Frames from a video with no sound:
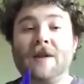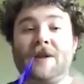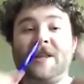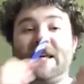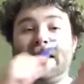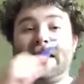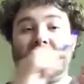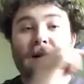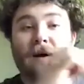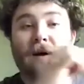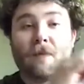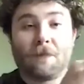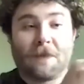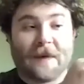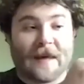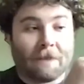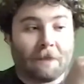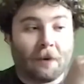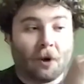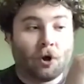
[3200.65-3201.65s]
the
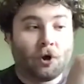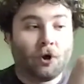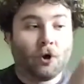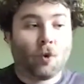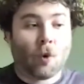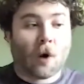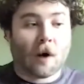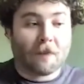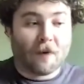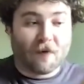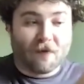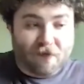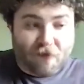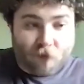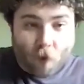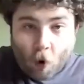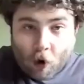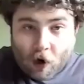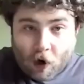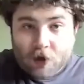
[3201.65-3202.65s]
people who were
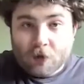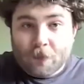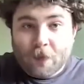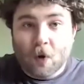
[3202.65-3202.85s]
before